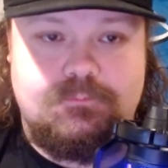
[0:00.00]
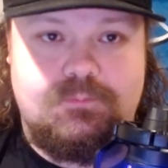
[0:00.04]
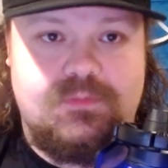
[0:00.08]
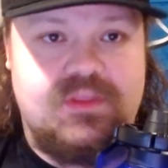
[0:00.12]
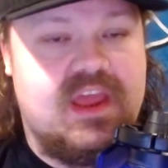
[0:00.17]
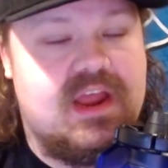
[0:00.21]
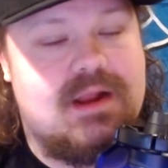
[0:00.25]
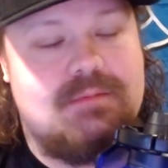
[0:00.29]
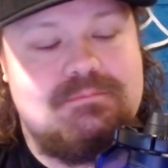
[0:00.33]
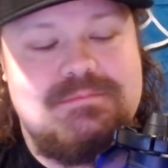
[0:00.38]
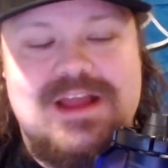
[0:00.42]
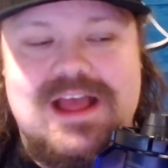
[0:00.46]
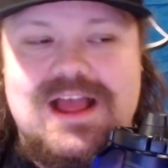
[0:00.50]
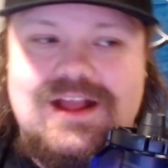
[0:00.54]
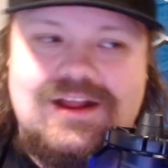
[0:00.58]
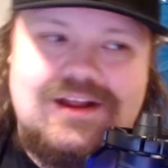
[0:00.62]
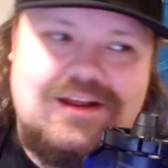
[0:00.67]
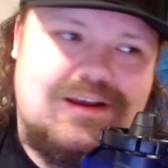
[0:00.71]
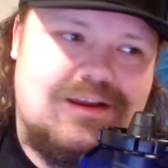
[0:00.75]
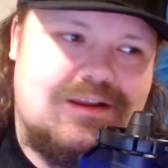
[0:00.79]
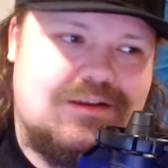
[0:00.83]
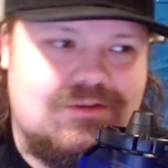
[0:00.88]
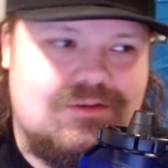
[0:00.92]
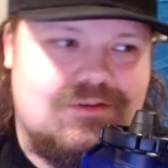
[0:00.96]
And I'm not
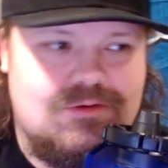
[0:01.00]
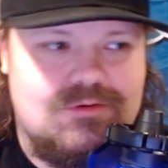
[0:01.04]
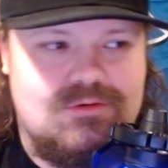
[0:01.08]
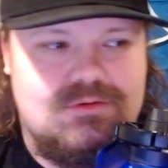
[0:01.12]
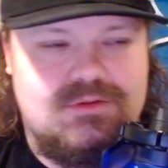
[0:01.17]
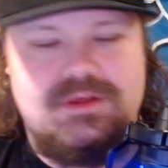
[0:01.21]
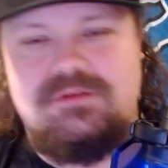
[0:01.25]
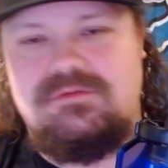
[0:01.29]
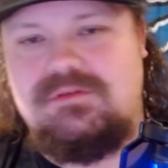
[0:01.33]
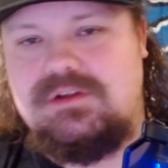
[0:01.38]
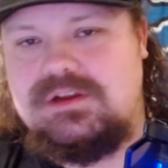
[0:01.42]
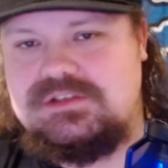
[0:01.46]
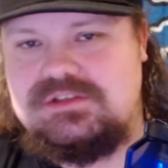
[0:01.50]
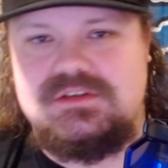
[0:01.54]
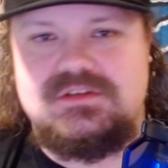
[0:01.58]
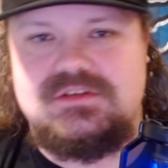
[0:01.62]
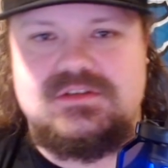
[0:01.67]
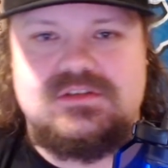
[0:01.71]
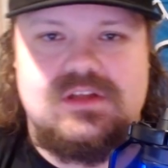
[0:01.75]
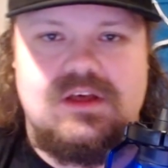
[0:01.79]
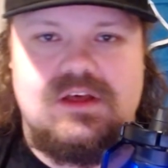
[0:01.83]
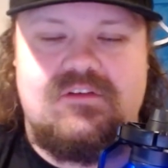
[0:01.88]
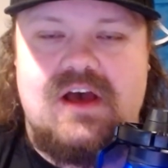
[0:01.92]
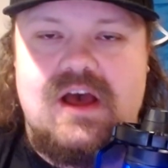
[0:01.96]
going to do the original
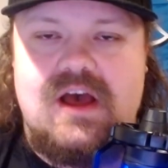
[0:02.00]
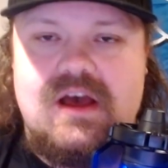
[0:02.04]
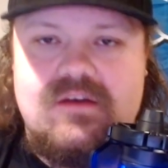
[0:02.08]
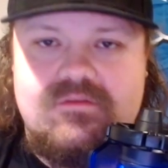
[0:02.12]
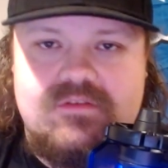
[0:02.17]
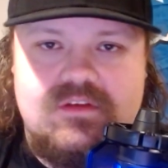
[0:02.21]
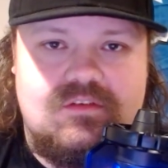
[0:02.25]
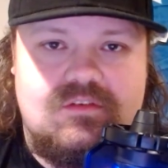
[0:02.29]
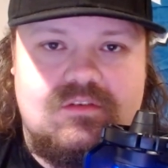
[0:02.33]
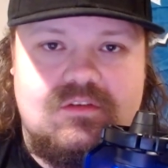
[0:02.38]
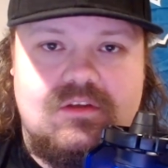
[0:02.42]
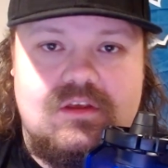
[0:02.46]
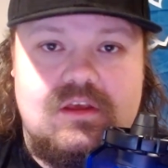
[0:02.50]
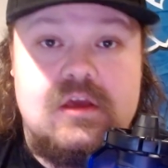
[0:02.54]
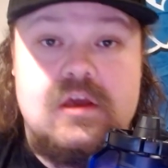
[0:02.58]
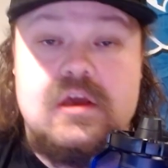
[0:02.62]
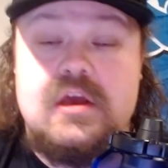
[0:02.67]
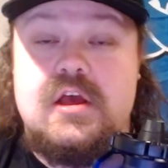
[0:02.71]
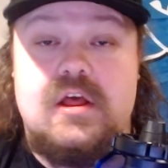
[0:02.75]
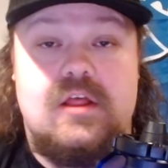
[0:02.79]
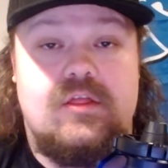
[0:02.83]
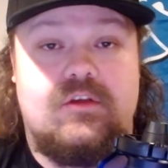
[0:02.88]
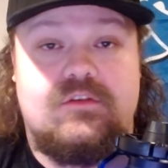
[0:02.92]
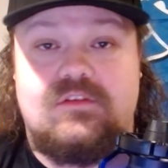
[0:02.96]
stuff. Obviously,
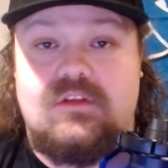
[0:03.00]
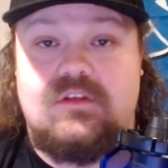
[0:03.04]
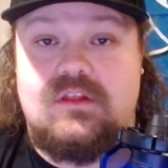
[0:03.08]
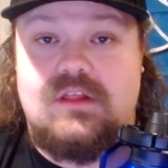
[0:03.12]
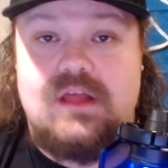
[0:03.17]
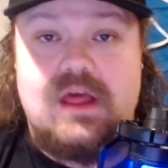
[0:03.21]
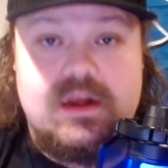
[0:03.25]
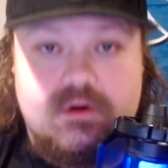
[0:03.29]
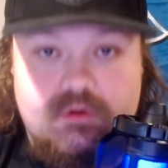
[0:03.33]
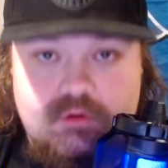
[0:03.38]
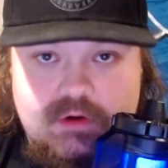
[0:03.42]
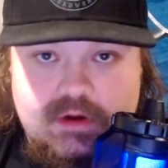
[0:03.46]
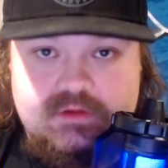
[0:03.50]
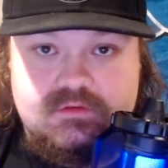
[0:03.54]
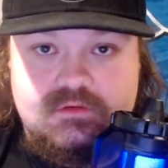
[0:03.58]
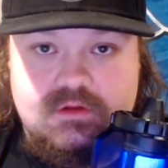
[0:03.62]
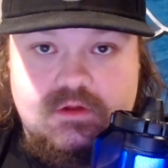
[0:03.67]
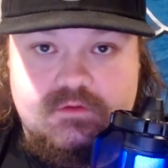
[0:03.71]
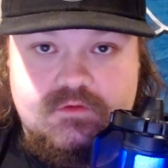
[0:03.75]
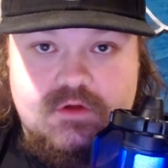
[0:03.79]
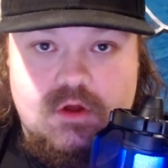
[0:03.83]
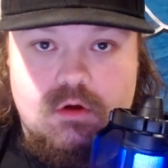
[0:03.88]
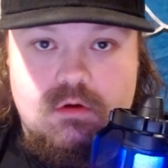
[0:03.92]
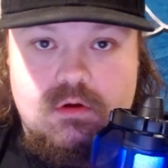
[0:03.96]
there's a lot of great
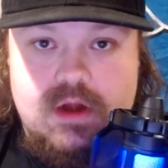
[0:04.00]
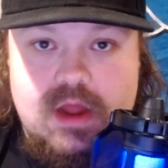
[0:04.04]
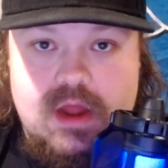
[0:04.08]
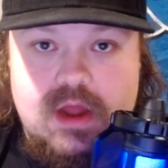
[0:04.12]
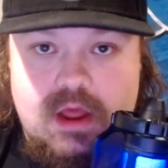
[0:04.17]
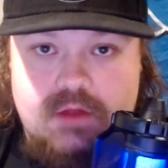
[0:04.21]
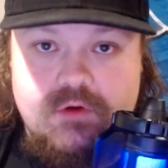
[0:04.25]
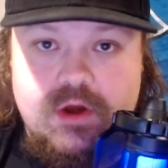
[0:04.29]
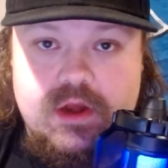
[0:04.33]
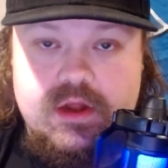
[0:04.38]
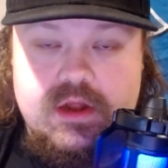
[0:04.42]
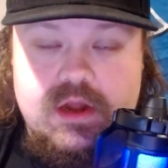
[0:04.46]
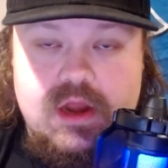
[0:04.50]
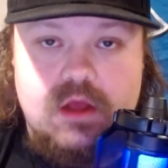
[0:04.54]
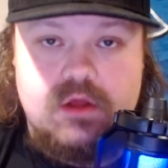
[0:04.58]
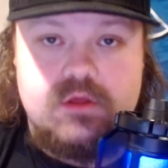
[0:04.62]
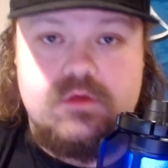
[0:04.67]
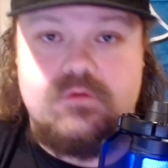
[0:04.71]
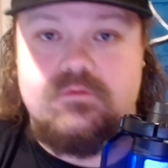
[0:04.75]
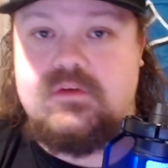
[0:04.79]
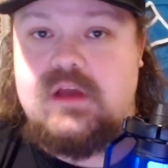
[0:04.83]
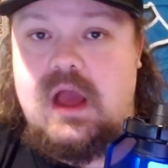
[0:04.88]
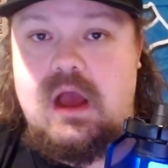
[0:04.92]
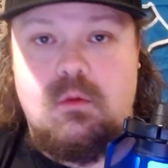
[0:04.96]
stuff going on right now.
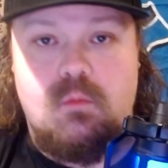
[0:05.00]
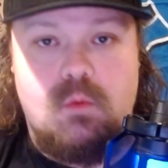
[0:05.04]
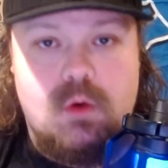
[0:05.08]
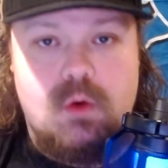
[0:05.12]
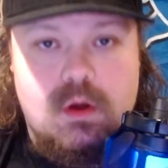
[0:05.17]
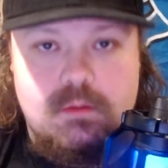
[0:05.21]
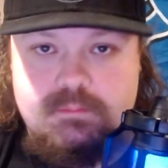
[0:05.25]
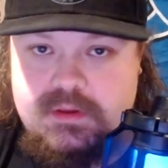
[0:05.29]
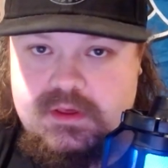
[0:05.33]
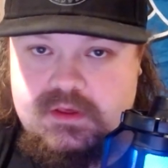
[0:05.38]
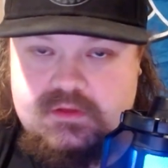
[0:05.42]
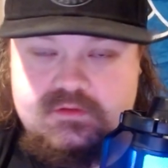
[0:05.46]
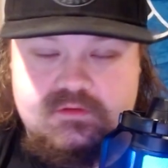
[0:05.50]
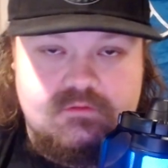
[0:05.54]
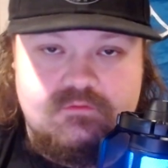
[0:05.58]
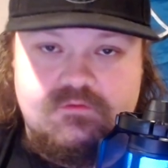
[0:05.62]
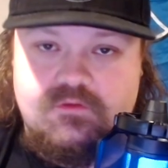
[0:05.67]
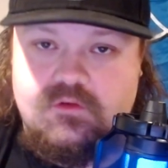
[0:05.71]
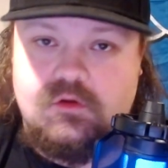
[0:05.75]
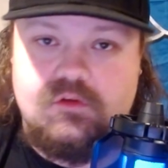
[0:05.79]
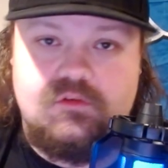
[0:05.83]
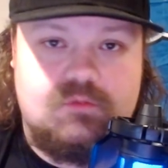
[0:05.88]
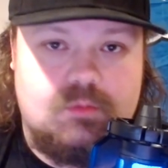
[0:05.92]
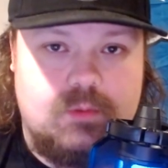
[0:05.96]
You've got One Piece in
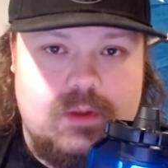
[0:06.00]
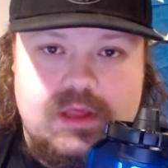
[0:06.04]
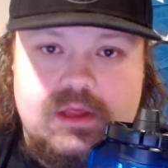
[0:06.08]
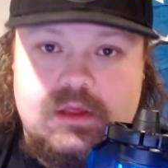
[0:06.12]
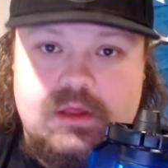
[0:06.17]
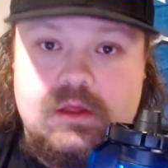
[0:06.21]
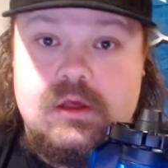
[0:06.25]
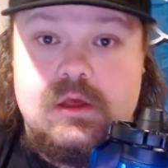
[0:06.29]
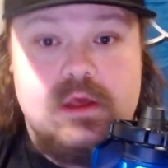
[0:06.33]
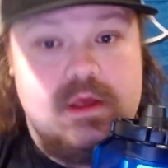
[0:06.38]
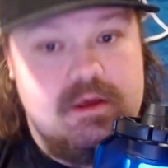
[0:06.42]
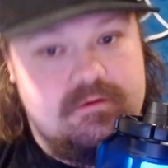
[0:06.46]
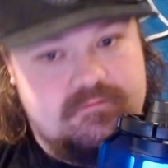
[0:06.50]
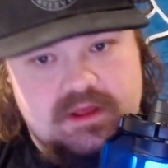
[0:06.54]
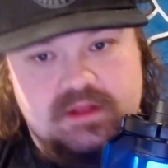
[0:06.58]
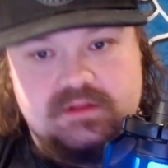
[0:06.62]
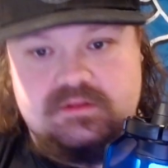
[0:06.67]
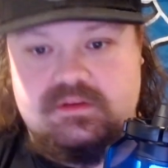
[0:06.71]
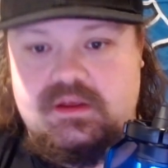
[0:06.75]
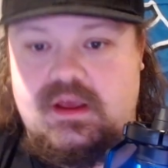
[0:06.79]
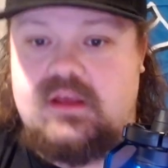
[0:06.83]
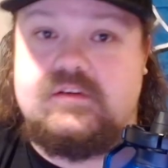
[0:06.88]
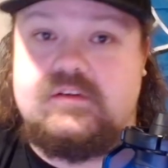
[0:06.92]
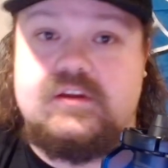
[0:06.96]
full swing.
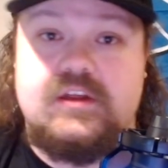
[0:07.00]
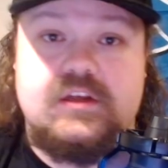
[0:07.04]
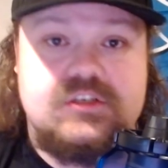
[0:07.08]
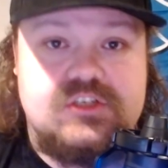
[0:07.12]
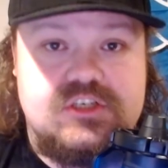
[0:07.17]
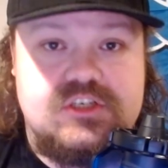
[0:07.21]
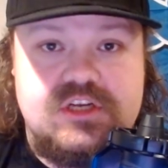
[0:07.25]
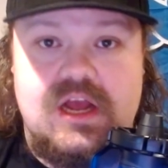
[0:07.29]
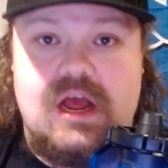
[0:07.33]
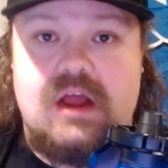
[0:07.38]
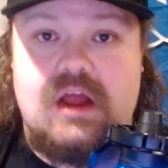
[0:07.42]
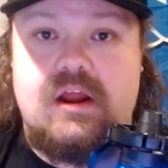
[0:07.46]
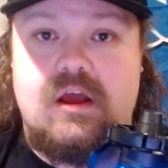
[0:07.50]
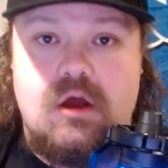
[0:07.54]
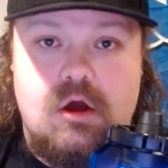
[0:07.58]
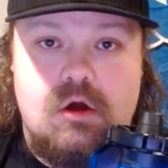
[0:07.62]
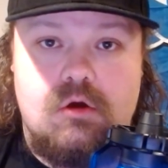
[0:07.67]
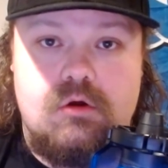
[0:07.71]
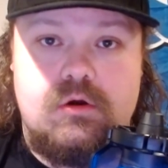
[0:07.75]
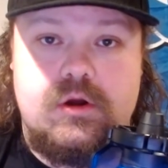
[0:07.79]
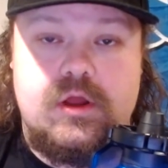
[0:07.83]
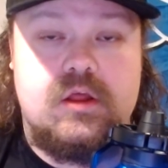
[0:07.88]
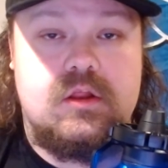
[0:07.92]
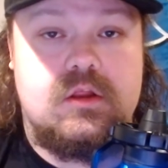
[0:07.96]
Fantastic. Shout out
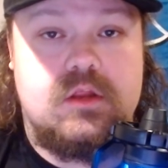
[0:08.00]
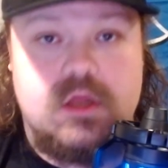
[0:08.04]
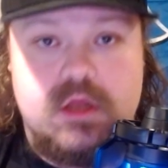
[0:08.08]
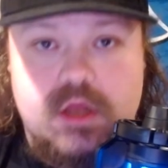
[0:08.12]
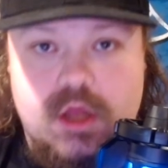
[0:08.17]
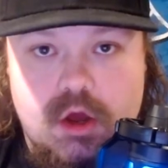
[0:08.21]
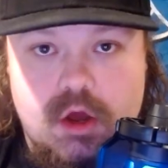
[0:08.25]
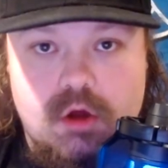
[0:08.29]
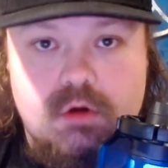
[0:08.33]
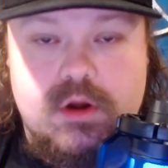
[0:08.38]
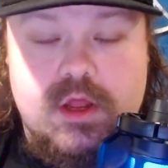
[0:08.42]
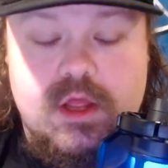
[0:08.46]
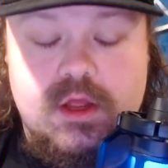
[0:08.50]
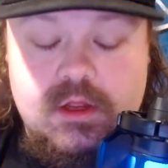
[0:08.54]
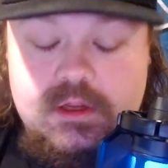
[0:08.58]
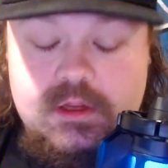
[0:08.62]
Oda, the Goda.